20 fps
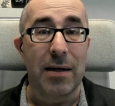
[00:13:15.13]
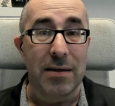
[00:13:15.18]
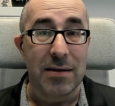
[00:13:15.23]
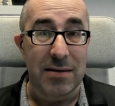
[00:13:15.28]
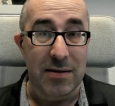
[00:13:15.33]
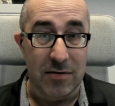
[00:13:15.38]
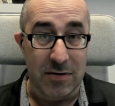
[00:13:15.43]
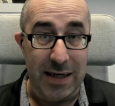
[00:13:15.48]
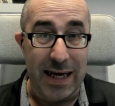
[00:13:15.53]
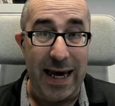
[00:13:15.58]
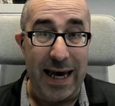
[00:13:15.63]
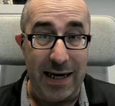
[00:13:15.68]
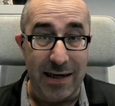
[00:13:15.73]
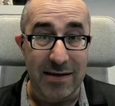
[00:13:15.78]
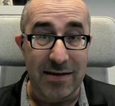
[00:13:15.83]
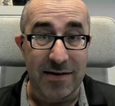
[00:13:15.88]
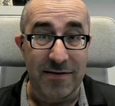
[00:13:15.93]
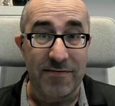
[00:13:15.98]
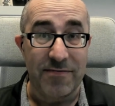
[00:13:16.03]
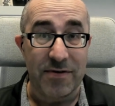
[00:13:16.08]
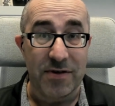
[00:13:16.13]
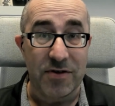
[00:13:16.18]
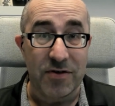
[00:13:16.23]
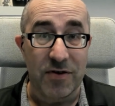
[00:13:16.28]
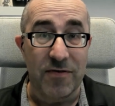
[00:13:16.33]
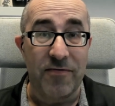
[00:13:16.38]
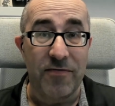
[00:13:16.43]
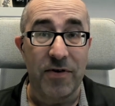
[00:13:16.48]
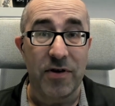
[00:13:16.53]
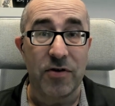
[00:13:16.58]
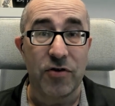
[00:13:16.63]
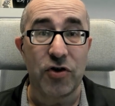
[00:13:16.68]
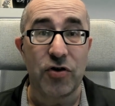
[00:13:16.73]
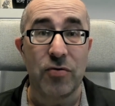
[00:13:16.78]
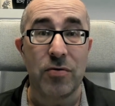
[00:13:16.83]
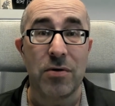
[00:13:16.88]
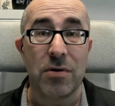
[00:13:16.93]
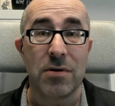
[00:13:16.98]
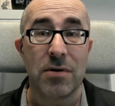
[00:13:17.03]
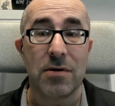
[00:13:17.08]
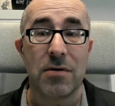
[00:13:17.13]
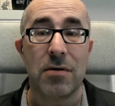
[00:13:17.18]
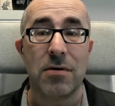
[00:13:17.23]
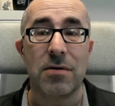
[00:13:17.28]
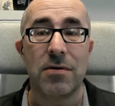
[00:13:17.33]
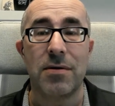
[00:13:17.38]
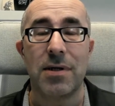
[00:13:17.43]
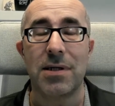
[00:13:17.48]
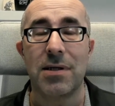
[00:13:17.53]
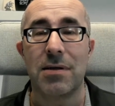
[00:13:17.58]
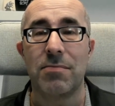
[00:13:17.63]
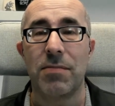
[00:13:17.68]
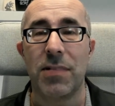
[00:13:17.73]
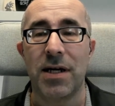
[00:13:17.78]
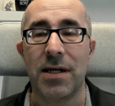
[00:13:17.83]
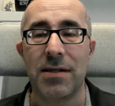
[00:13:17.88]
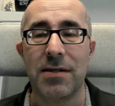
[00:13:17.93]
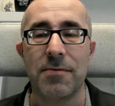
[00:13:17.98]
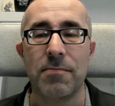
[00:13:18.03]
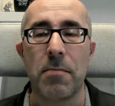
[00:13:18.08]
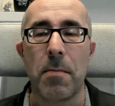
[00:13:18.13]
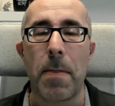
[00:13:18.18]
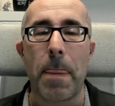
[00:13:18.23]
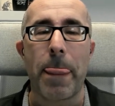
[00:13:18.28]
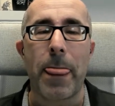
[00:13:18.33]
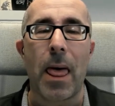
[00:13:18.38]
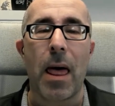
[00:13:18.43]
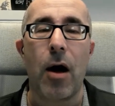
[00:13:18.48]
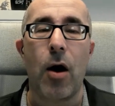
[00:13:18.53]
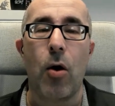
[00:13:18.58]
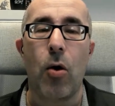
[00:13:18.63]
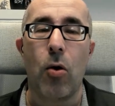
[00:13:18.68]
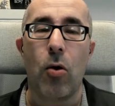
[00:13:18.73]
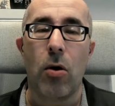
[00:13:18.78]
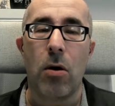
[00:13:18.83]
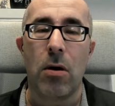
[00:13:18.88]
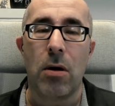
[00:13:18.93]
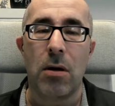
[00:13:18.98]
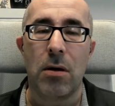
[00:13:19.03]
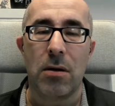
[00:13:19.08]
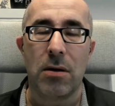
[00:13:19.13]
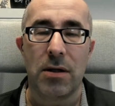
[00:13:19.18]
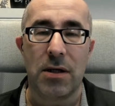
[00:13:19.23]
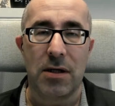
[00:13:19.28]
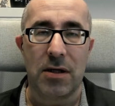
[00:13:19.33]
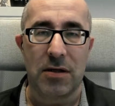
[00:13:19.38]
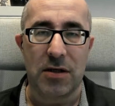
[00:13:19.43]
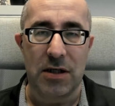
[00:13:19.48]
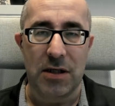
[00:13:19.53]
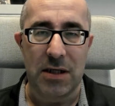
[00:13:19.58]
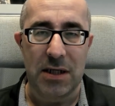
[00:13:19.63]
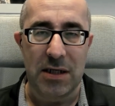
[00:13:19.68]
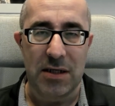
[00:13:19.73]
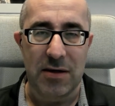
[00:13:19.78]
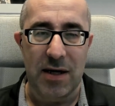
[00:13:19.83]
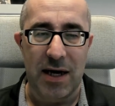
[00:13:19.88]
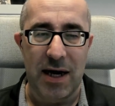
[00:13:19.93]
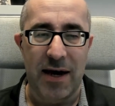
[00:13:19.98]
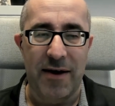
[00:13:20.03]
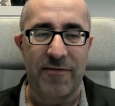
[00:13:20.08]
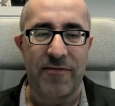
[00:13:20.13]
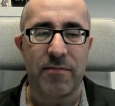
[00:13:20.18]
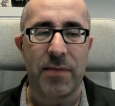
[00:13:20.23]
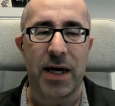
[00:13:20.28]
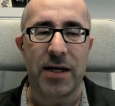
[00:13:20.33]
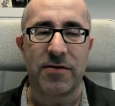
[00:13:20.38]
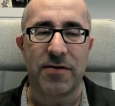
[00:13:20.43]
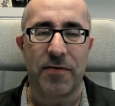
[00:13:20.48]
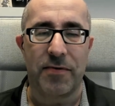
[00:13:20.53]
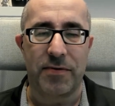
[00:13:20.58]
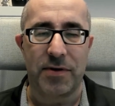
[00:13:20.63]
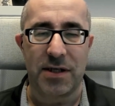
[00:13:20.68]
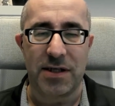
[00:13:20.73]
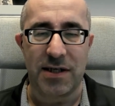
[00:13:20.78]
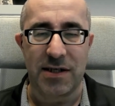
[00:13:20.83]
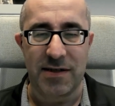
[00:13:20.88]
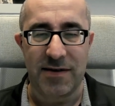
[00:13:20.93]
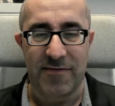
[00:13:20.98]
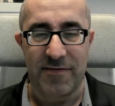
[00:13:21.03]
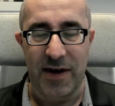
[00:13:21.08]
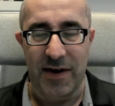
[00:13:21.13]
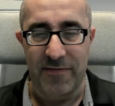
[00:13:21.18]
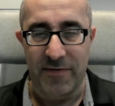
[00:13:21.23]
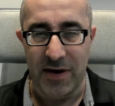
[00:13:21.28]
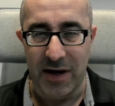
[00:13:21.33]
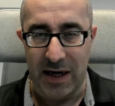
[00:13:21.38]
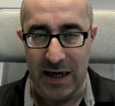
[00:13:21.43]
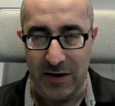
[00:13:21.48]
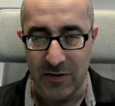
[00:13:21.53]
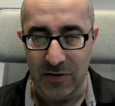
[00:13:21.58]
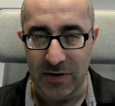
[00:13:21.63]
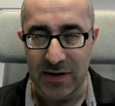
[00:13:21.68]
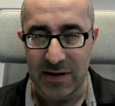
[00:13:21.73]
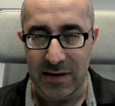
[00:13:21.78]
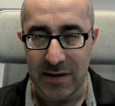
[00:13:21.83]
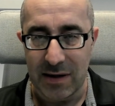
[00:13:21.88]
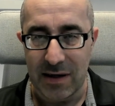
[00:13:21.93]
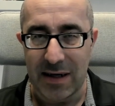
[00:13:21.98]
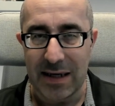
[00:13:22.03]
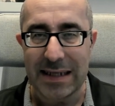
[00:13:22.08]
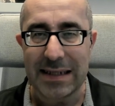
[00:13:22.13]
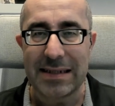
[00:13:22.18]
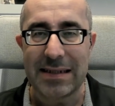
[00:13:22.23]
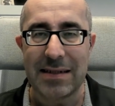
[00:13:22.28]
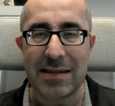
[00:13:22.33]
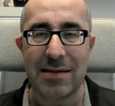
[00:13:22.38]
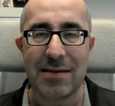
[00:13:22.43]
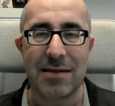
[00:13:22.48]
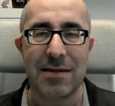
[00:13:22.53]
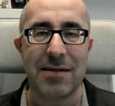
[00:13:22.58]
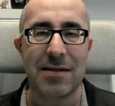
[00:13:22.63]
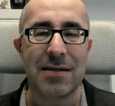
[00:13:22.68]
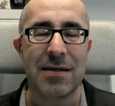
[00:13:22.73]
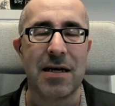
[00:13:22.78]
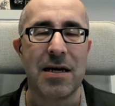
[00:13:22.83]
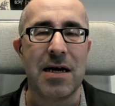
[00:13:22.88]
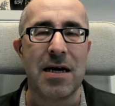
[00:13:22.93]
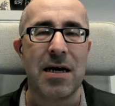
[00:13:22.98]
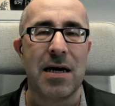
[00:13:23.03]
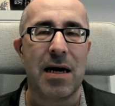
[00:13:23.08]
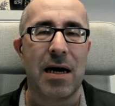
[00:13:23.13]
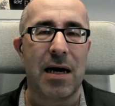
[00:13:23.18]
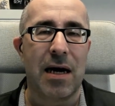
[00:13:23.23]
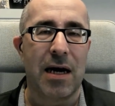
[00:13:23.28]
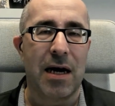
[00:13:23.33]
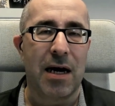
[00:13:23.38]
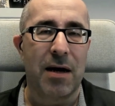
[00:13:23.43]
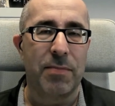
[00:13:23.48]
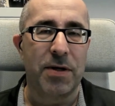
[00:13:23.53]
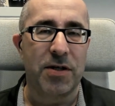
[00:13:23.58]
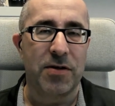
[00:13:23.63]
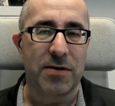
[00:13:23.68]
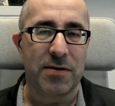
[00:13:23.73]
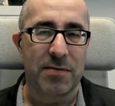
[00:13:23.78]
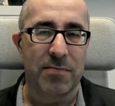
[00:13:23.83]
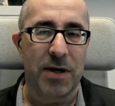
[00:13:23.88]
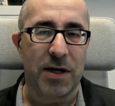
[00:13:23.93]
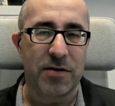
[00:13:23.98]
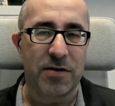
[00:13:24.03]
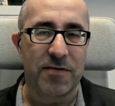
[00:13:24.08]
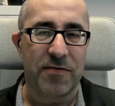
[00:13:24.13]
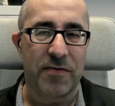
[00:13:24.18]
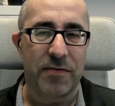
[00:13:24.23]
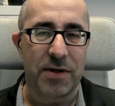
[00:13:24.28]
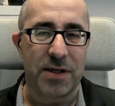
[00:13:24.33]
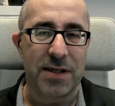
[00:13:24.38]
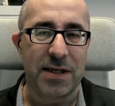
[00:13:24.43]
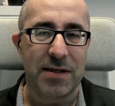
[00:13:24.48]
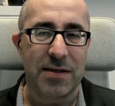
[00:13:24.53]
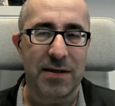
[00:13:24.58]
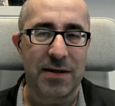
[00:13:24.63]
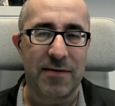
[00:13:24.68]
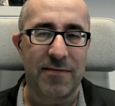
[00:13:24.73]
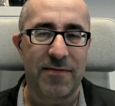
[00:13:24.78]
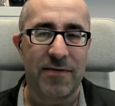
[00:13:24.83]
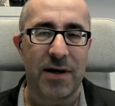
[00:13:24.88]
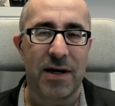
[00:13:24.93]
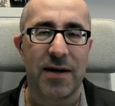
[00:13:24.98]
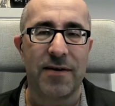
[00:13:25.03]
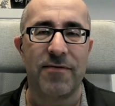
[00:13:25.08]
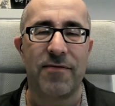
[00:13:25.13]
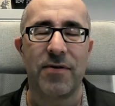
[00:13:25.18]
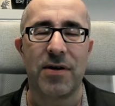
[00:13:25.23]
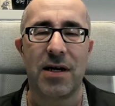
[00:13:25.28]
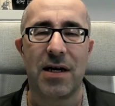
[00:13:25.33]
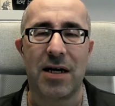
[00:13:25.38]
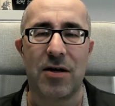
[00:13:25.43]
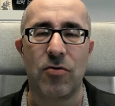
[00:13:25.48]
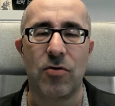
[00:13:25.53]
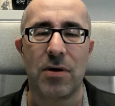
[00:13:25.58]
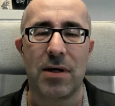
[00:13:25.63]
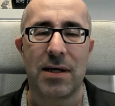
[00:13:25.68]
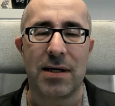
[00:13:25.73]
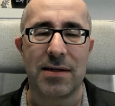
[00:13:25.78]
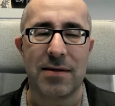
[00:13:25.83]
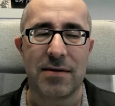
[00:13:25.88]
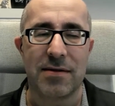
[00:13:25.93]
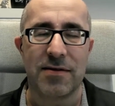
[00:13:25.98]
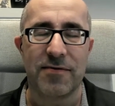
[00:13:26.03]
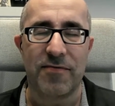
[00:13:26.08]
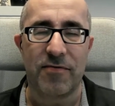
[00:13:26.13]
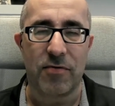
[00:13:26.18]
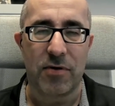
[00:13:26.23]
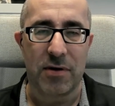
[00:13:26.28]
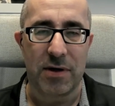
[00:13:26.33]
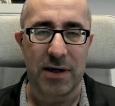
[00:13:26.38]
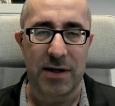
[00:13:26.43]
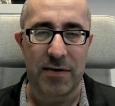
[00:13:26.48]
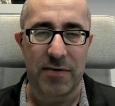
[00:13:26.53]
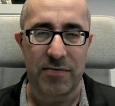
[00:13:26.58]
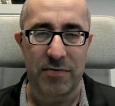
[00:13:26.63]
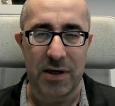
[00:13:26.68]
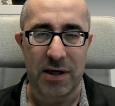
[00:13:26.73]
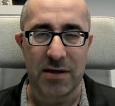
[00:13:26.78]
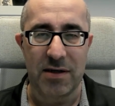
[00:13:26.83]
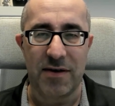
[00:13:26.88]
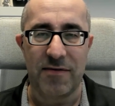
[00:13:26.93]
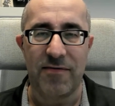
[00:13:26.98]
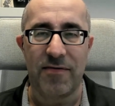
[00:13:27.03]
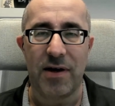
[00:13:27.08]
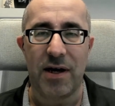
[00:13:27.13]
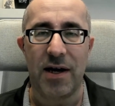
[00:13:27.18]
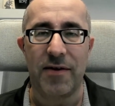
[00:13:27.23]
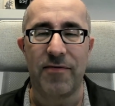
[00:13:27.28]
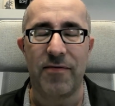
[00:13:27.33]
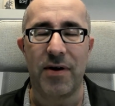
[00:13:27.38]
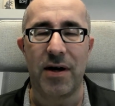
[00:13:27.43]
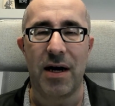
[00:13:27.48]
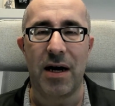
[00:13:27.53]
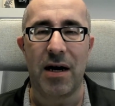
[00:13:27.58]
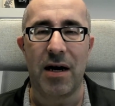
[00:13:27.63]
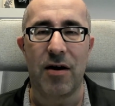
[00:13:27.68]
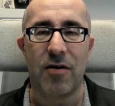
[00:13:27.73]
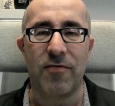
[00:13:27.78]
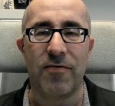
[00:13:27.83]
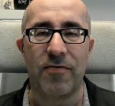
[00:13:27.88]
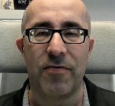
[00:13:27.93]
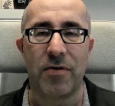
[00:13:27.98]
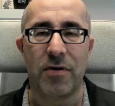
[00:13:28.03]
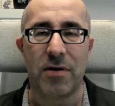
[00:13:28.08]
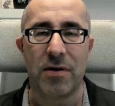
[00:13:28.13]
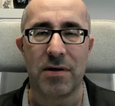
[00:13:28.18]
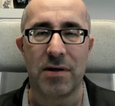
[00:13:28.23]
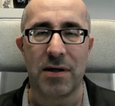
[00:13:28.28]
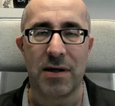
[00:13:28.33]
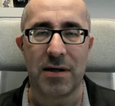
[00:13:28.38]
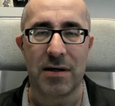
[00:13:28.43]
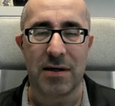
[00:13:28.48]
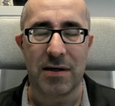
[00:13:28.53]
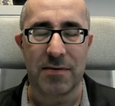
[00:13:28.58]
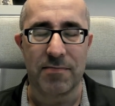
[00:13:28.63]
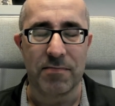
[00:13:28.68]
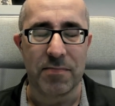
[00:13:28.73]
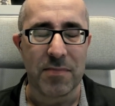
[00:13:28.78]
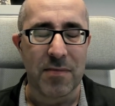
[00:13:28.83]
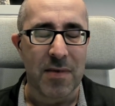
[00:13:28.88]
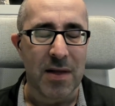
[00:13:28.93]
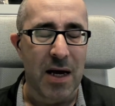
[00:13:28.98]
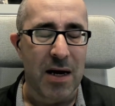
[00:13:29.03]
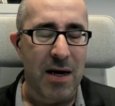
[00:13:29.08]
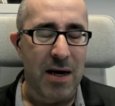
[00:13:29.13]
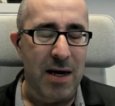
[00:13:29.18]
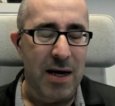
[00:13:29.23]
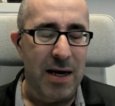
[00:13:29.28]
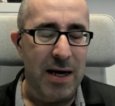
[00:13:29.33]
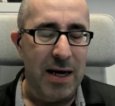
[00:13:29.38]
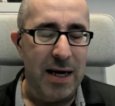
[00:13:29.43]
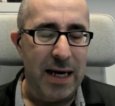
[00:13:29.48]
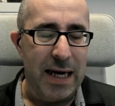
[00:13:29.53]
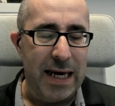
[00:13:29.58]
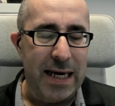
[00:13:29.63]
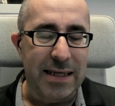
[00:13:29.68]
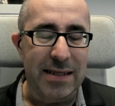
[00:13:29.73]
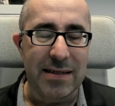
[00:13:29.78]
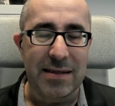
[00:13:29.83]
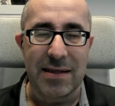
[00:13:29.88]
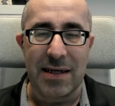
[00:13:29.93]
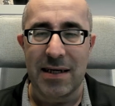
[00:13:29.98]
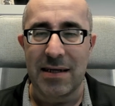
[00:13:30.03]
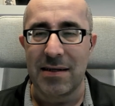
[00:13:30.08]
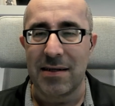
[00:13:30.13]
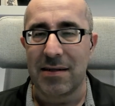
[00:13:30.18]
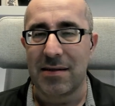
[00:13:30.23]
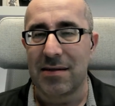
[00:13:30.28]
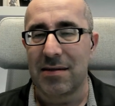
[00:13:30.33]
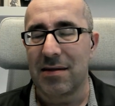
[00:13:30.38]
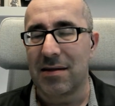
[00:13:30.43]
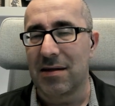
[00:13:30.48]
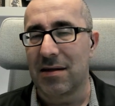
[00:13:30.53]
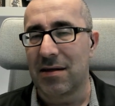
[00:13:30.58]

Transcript: so an active software assurance contract in place, or you need to have Microsoft 365 Clouds licenses, because the Microsoft 365 Cloud licenses for E3 and E5 allow for an extended